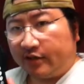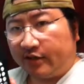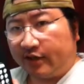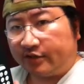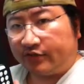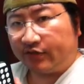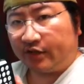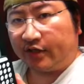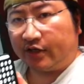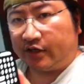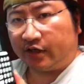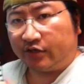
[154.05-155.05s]
Next thing
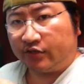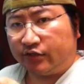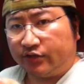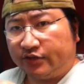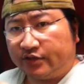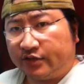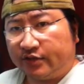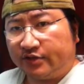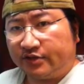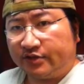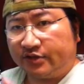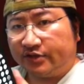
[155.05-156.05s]
I, I used
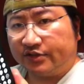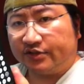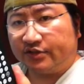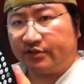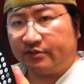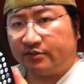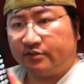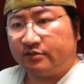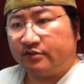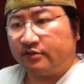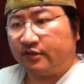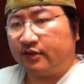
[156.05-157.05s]
is this
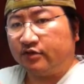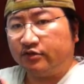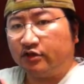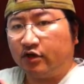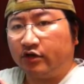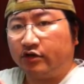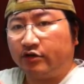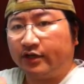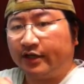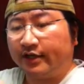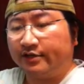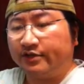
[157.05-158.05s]
uh, dongle
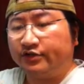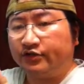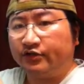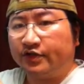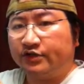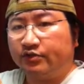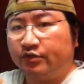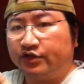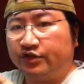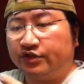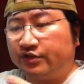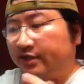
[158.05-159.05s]
connected to this,
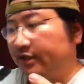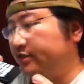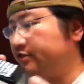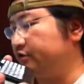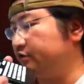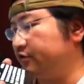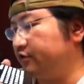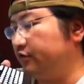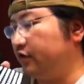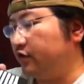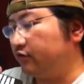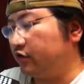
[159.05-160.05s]
which is connected to
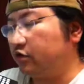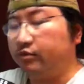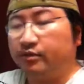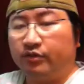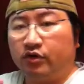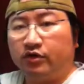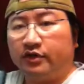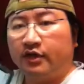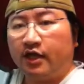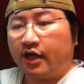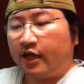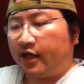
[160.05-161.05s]
the Cubieboard,
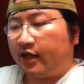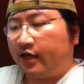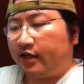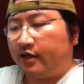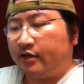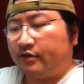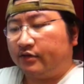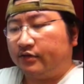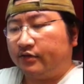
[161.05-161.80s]
and